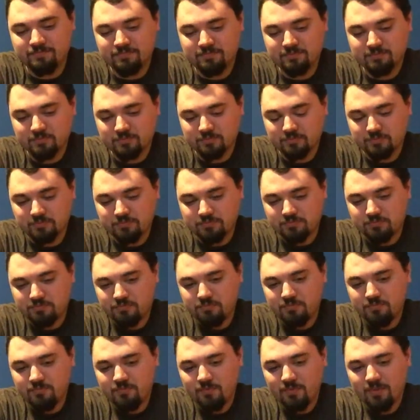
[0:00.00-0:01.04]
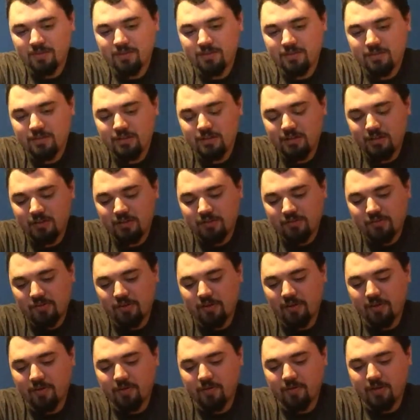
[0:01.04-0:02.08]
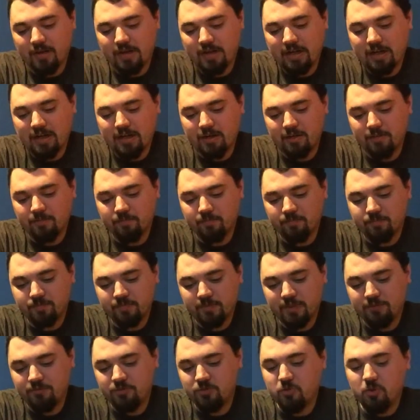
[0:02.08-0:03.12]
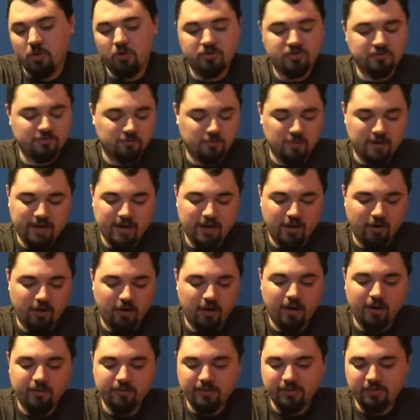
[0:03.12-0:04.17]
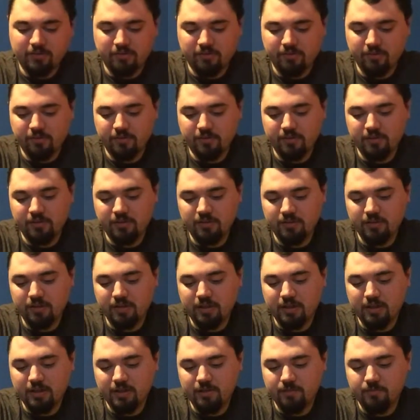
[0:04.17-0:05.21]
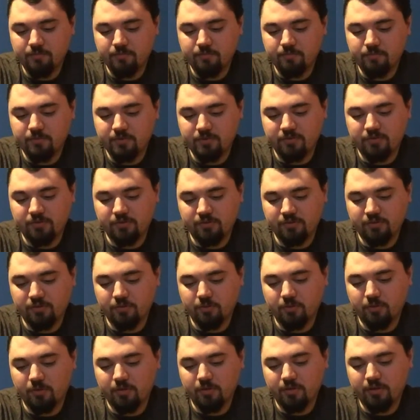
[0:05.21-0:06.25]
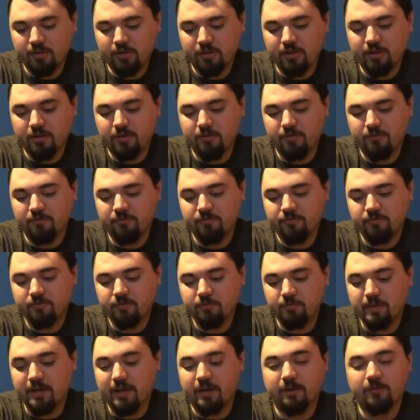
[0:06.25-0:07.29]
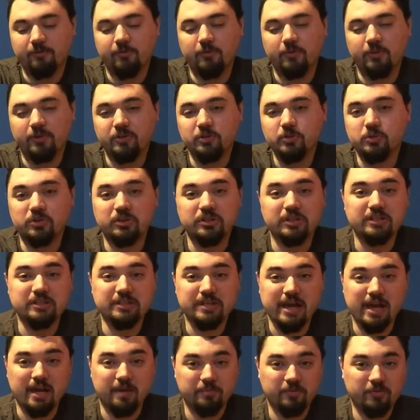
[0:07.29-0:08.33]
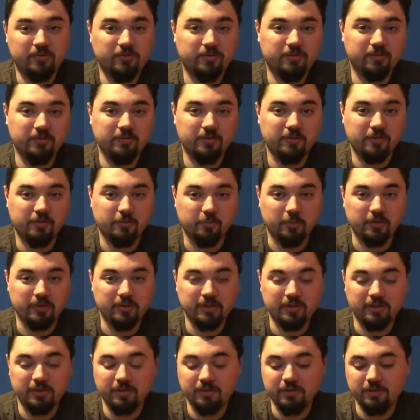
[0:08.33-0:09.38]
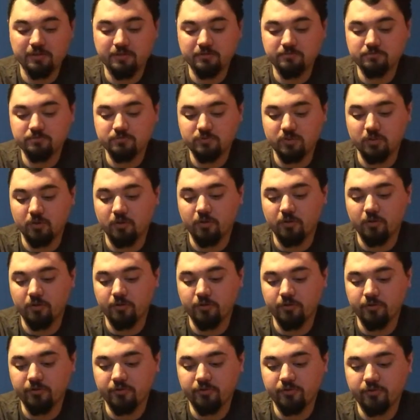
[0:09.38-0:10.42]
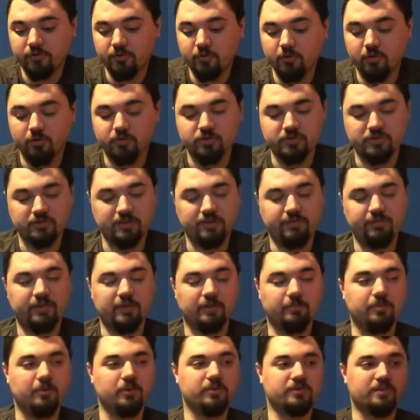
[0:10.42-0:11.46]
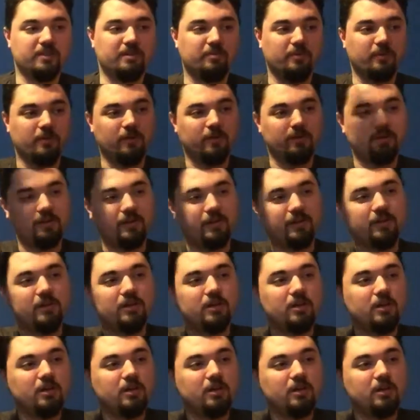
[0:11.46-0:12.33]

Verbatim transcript: on SNL. So, um, if you aren't aware, obviously, um, this is a story of McAvoy who kidnaps three girls who are just leaving a birthday party